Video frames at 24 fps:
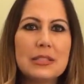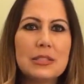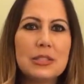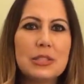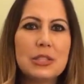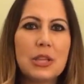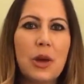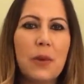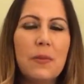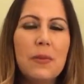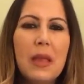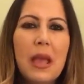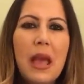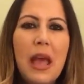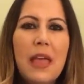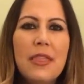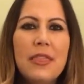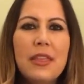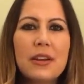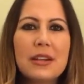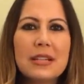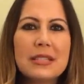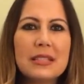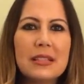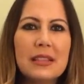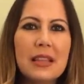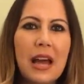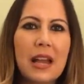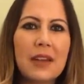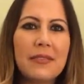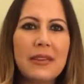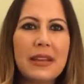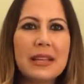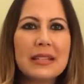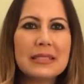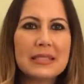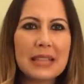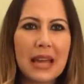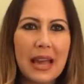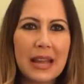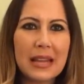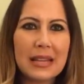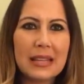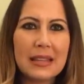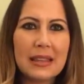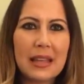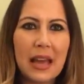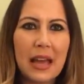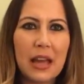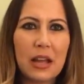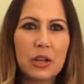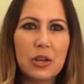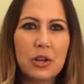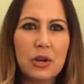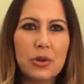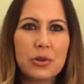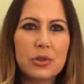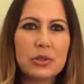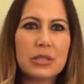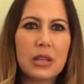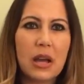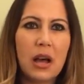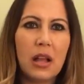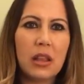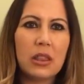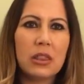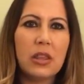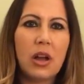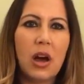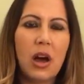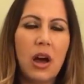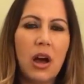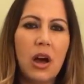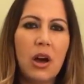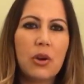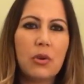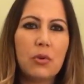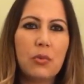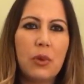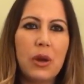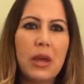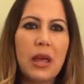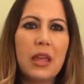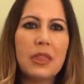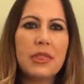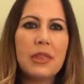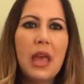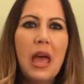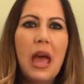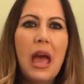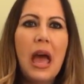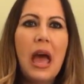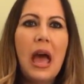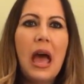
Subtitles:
And so there is a lot of anxiety that goes along with